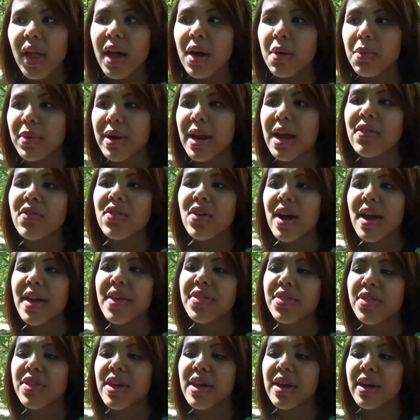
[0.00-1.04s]
And whenever I
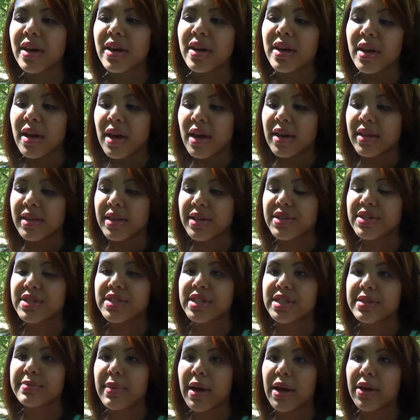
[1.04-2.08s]
think, this is
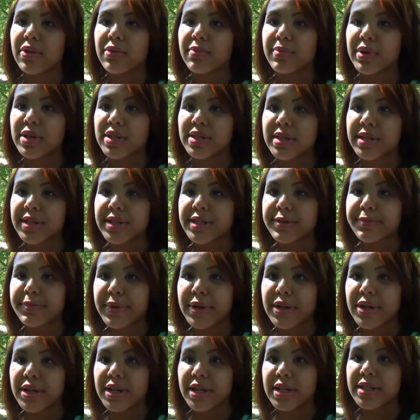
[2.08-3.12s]
just my own personal
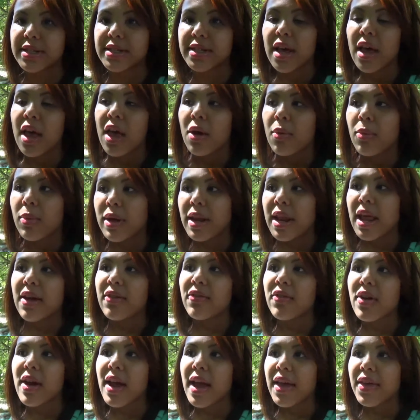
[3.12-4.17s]
experience,
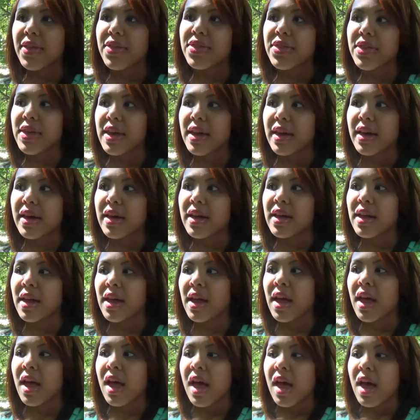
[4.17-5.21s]
whenever I think
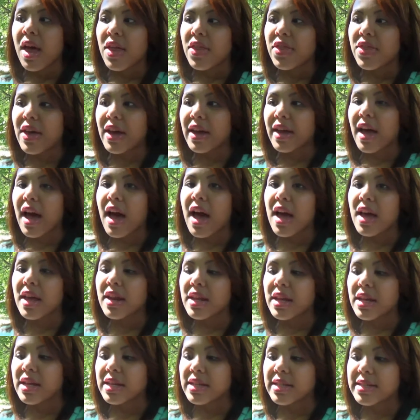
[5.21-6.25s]
that God
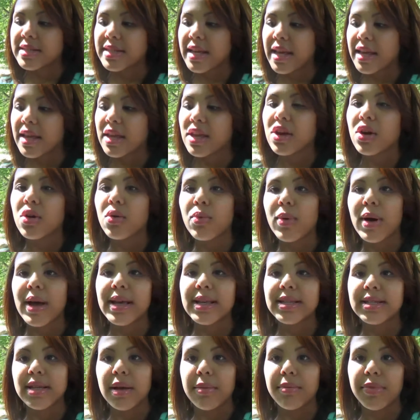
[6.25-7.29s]
is taking away
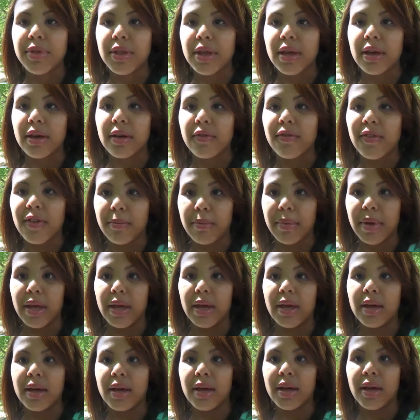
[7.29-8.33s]
something from
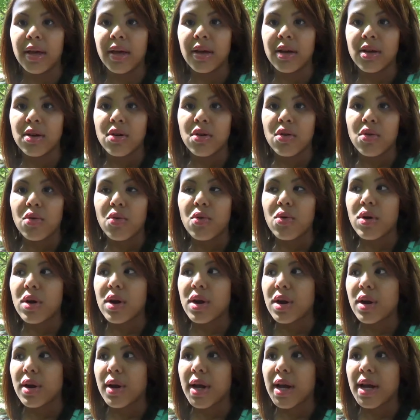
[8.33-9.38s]
me,
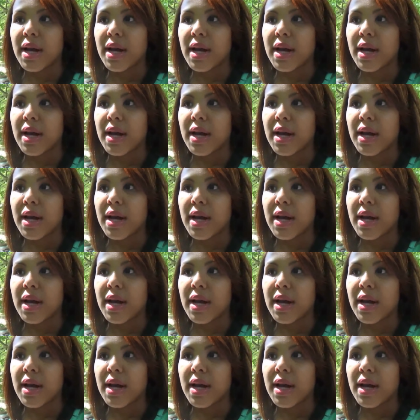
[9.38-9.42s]
or